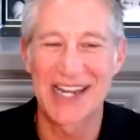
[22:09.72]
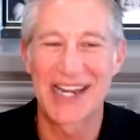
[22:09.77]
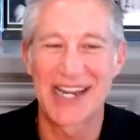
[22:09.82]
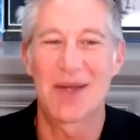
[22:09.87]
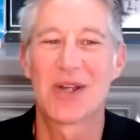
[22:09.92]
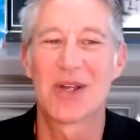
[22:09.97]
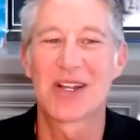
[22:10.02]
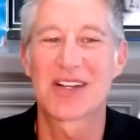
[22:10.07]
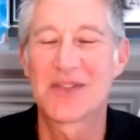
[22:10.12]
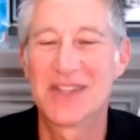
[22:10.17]
and
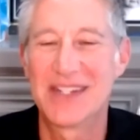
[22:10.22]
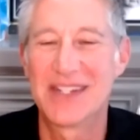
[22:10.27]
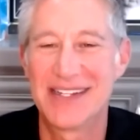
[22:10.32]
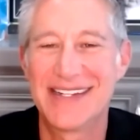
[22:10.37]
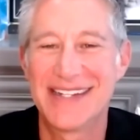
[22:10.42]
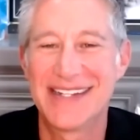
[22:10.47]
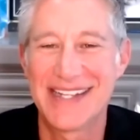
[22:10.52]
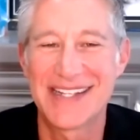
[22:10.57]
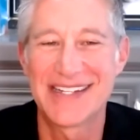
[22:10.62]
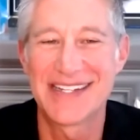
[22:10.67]

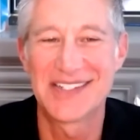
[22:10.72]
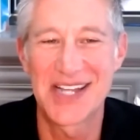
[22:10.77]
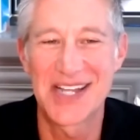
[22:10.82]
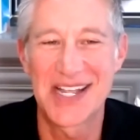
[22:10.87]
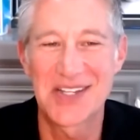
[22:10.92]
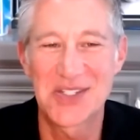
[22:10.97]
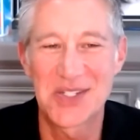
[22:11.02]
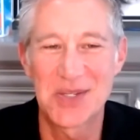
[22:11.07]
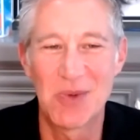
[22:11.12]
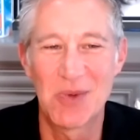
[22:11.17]

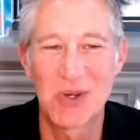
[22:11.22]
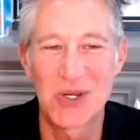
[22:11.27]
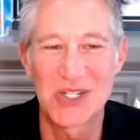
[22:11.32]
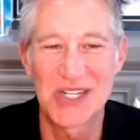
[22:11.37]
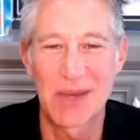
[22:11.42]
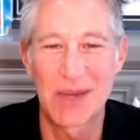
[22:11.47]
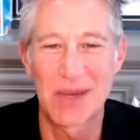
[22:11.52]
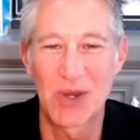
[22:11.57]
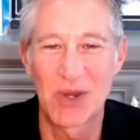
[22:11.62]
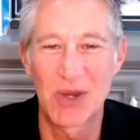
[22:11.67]

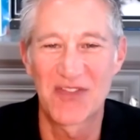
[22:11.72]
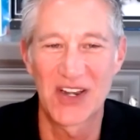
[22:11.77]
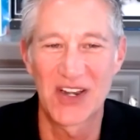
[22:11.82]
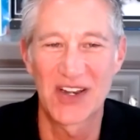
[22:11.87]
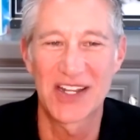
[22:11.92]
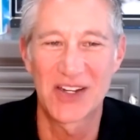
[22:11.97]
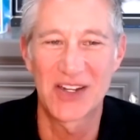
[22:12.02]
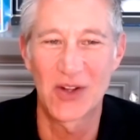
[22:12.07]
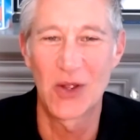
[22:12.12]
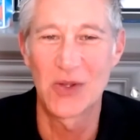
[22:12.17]
I work
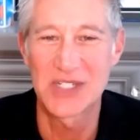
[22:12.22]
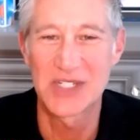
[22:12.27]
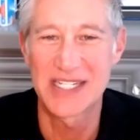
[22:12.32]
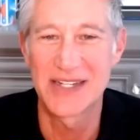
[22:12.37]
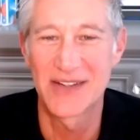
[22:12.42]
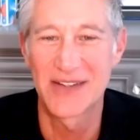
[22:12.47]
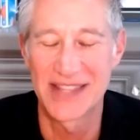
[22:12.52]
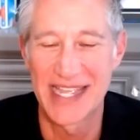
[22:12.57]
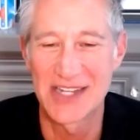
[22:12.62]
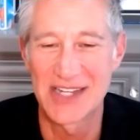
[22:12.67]
fairly closely
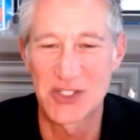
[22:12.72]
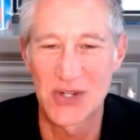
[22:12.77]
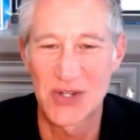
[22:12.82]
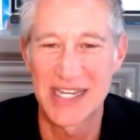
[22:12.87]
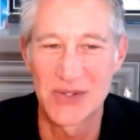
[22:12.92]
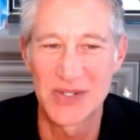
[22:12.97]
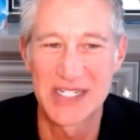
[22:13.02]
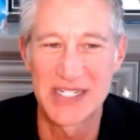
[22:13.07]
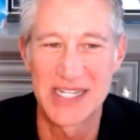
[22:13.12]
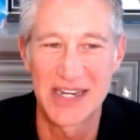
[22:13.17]
on that,
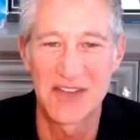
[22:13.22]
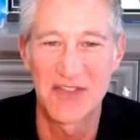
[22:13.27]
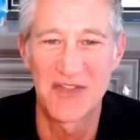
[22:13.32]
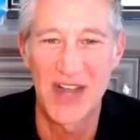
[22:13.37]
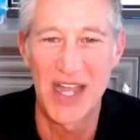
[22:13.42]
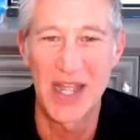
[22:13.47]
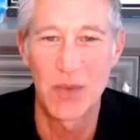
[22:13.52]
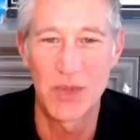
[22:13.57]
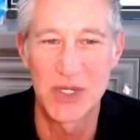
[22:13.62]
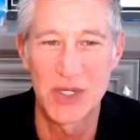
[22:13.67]
trying to
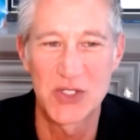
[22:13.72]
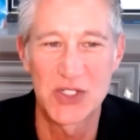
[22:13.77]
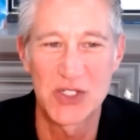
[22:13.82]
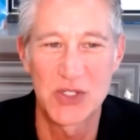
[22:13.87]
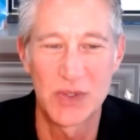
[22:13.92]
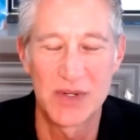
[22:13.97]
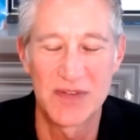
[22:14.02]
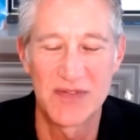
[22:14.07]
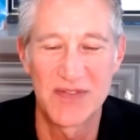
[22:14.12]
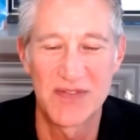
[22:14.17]
identify which
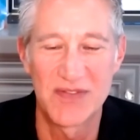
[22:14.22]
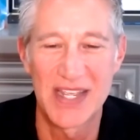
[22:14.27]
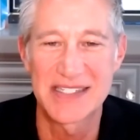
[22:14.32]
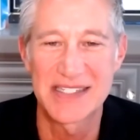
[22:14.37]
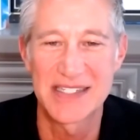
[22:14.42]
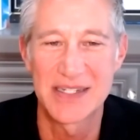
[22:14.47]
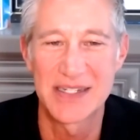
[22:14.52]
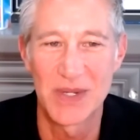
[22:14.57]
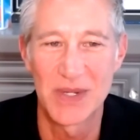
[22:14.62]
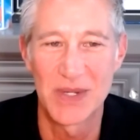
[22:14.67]
to invest
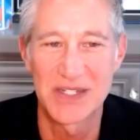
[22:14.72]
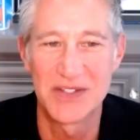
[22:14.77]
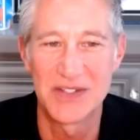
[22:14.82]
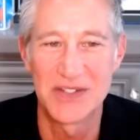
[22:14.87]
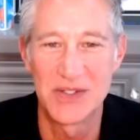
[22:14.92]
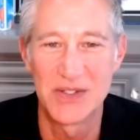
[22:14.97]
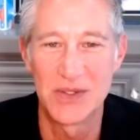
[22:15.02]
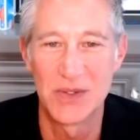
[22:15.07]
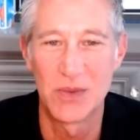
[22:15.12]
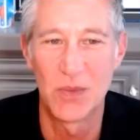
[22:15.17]
in, what to
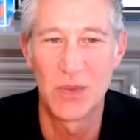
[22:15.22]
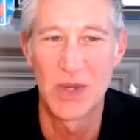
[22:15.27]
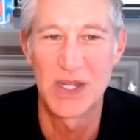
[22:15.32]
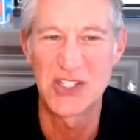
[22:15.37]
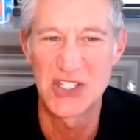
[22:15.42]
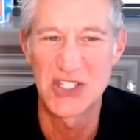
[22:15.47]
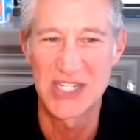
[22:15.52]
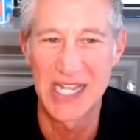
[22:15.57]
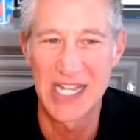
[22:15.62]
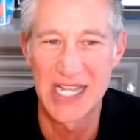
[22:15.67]
do, what
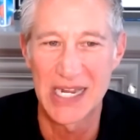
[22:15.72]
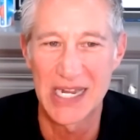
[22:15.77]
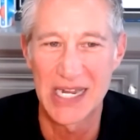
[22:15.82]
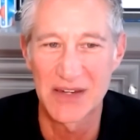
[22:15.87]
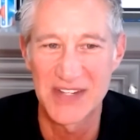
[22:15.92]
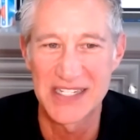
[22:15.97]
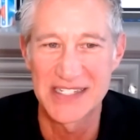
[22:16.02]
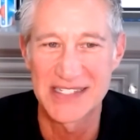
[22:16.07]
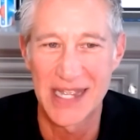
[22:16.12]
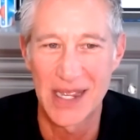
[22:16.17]

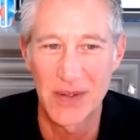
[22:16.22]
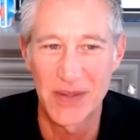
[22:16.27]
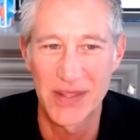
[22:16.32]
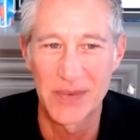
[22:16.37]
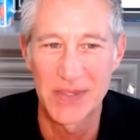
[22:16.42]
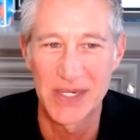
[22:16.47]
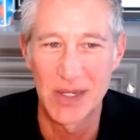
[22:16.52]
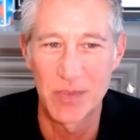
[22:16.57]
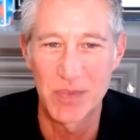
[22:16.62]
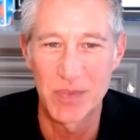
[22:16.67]
geographies, how
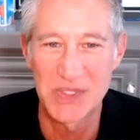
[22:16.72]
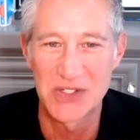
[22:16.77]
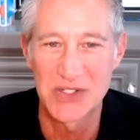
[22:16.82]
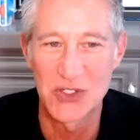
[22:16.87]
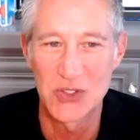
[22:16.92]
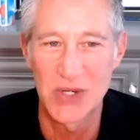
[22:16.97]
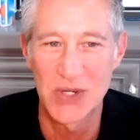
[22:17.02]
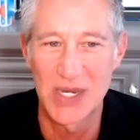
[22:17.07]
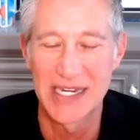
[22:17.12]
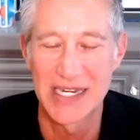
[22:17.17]
they would help us
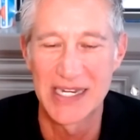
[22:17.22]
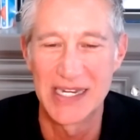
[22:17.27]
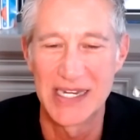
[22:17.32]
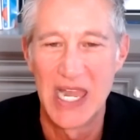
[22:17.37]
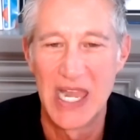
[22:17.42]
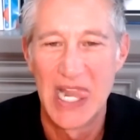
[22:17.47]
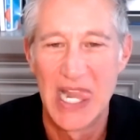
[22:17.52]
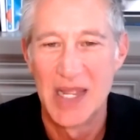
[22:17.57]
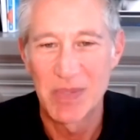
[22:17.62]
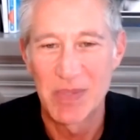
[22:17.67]
in training.
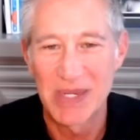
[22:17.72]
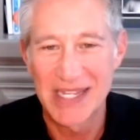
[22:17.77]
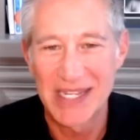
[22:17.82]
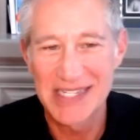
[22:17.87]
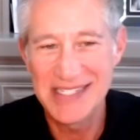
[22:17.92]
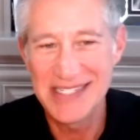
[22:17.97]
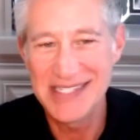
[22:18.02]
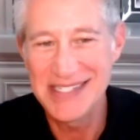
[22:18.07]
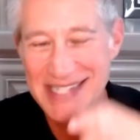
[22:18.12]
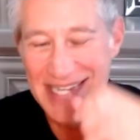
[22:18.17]
But
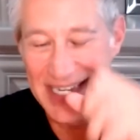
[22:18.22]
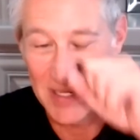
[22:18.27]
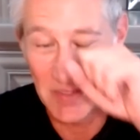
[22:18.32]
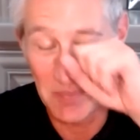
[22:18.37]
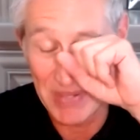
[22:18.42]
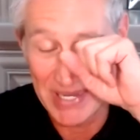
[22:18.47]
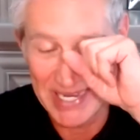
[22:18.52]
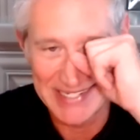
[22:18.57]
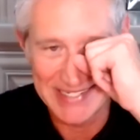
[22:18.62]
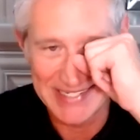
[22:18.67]
let's just take a
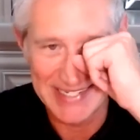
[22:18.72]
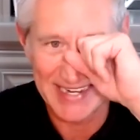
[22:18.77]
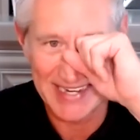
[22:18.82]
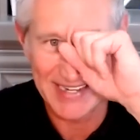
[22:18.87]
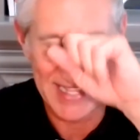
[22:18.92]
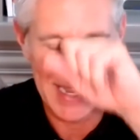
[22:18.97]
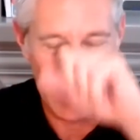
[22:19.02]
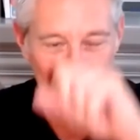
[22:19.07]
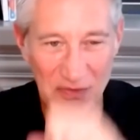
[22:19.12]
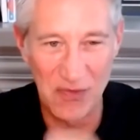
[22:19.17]
page out
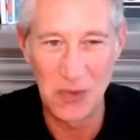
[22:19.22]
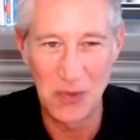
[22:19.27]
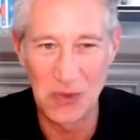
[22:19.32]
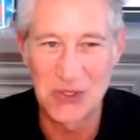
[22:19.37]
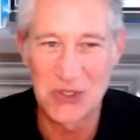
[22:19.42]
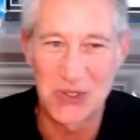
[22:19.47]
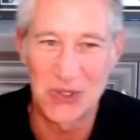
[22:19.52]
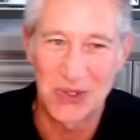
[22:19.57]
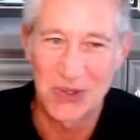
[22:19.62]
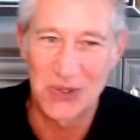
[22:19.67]
of that full
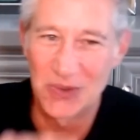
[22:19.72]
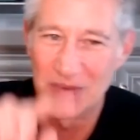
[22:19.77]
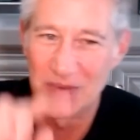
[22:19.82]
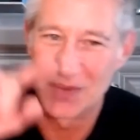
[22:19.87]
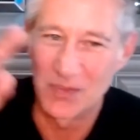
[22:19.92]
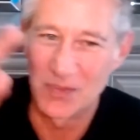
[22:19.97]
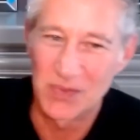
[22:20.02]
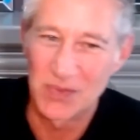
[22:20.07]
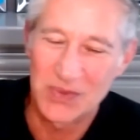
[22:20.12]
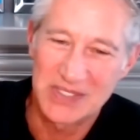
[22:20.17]
circle.
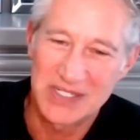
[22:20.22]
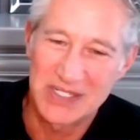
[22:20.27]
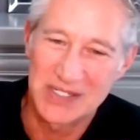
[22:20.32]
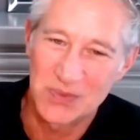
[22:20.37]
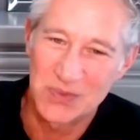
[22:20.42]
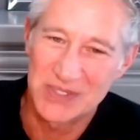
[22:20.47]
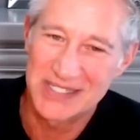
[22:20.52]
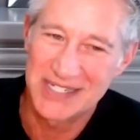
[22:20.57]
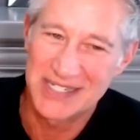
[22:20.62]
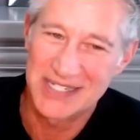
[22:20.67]
And
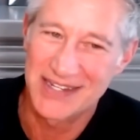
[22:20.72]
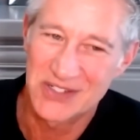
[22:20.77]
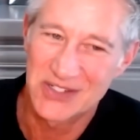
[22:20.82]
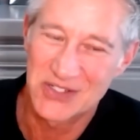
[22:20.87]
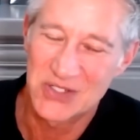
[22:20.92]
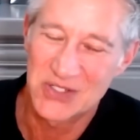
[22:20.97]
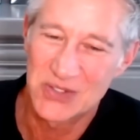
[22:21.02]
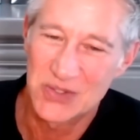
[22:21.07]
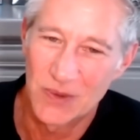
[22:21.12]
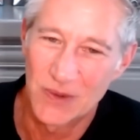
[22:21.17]
since we're telling a
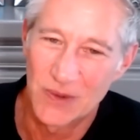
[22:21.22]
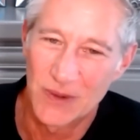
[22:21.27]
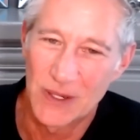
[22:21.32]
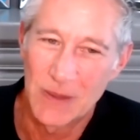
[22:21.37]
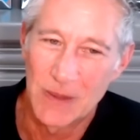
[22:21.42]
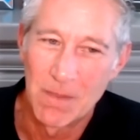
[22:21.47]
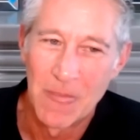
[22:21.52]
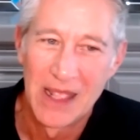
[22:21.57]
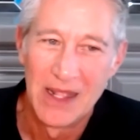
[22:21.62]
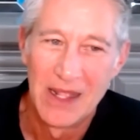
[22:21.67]

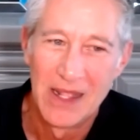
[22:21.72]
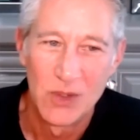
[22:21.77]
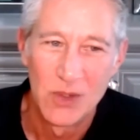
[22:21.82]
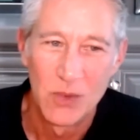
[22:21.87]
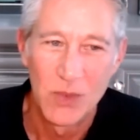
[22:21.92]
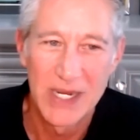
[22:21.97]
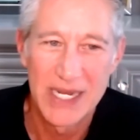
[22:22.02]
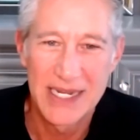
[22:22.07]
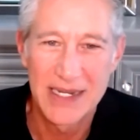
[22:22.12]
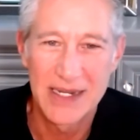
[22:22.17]
story,
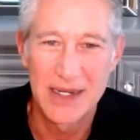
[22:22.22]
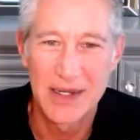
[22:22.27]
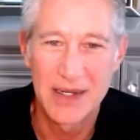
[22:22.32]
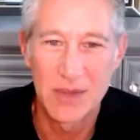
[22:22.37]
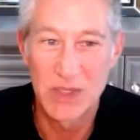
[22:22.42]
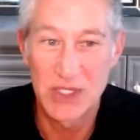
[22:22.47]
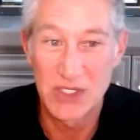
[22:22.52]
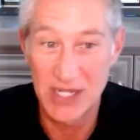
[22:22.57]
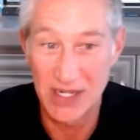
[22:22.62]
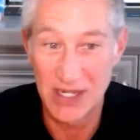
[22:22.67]

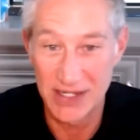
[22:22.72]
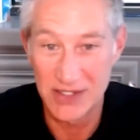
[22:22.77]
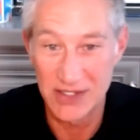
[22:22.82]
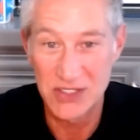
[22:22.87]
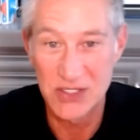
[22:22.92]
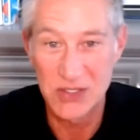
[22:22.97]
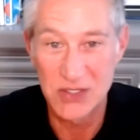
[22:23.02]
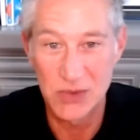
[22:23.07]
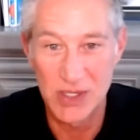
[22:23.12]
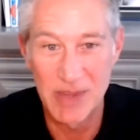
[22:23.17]
we're telling a
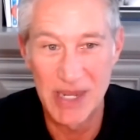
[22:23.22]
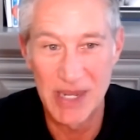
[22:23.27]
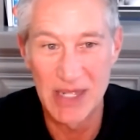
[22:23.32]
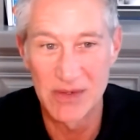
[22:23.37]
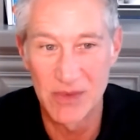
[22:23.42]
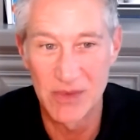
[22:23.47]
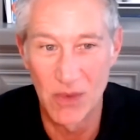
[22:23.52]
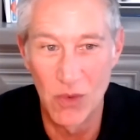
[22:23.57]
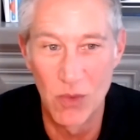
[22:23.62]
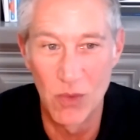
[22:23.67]
story
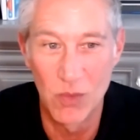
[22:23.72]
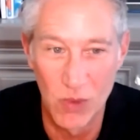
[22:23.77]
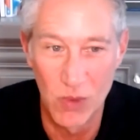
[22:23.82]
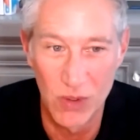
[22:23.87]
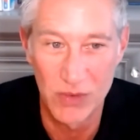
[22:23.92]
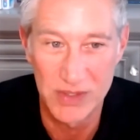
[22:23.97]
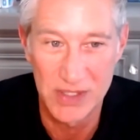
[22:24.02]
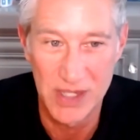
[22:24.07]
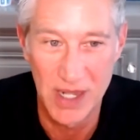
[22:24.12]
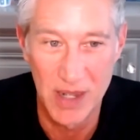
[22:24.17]
about old
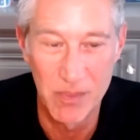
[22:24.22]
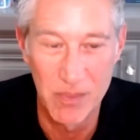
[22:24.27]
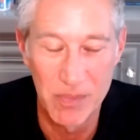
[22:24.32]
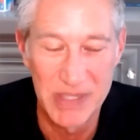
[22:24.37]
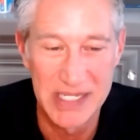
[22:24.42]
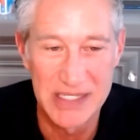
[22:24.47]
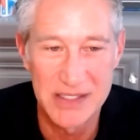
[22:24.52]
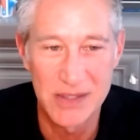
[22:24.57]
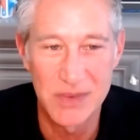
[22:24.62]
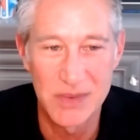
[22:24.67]
world
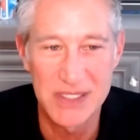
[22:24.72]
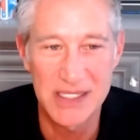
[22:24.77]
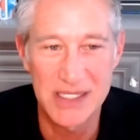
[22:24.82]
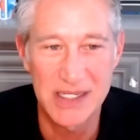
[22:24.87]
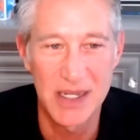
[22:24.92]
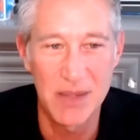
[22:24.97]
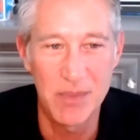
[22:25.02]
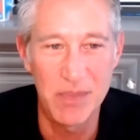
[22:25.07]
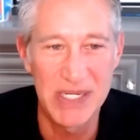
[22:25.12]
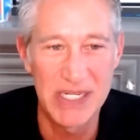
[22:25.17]
companies. There was a
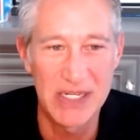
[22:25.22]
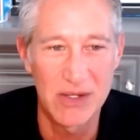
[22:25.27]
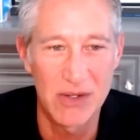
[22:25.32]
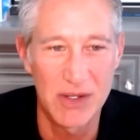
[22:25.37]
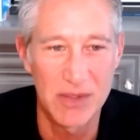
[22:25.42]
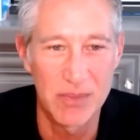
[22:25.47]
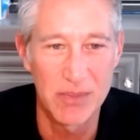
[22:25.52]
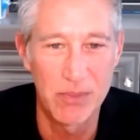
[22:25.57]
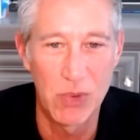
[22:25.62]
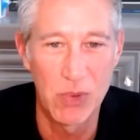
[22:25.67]
company
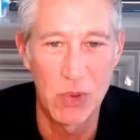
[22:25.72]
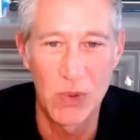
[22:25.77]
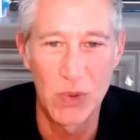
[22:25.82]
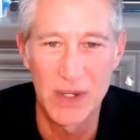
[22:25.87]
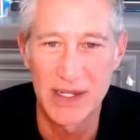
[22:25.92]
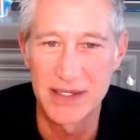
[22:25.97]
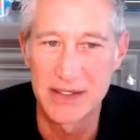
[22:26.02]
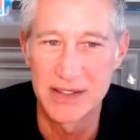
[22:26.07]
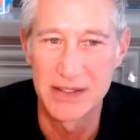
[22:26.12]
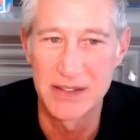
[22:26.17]
called
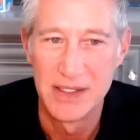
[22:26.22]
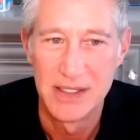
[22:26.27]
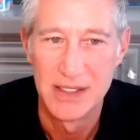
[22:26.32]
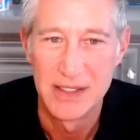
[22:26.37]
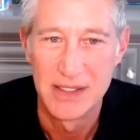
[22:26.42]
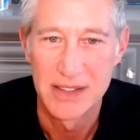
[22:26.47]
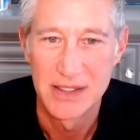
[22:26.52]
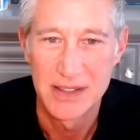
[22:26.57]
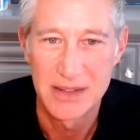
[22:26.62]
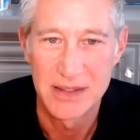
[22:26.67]
Borland.
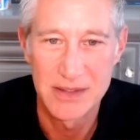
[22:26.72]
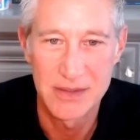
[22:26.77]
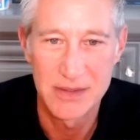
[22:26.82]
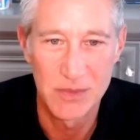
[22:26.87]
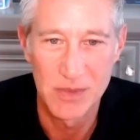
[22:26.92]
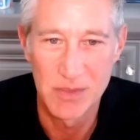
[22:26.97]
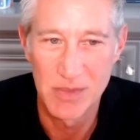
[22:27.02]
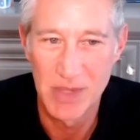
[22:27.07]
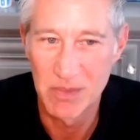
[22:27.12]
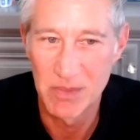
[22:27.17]
Do
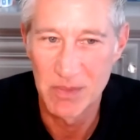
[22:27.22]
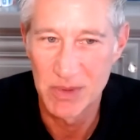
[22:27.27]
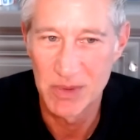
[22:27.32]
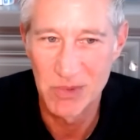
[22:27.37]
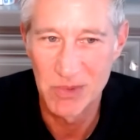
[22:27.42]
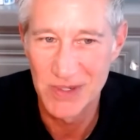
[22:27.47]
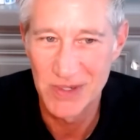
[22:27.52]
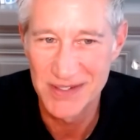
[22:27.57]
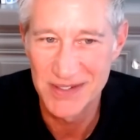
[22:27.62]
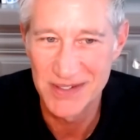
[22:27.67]
you remember
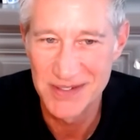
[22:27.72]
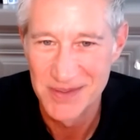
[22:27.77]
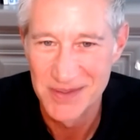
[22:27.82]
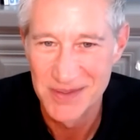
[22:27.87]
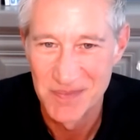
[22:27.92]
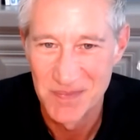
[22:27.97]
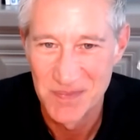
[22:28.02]
Borland?